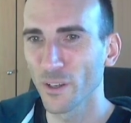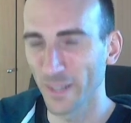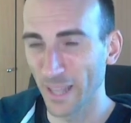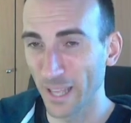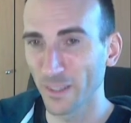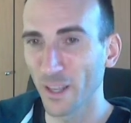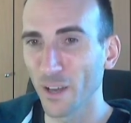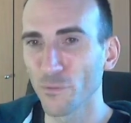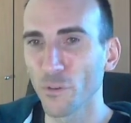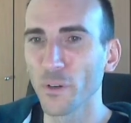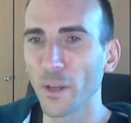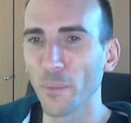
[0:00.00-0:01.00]
landline
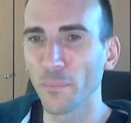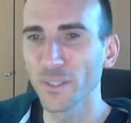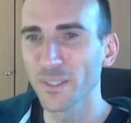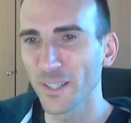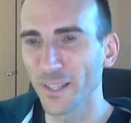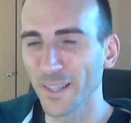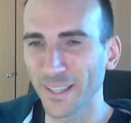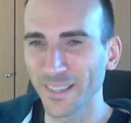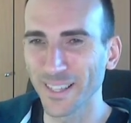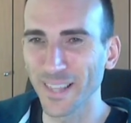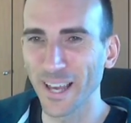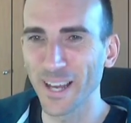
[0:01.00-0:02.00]
phone numbers the length
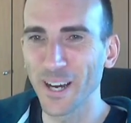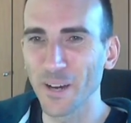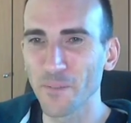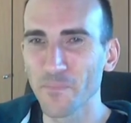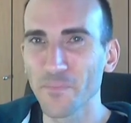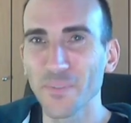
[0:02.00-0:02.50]
that they are.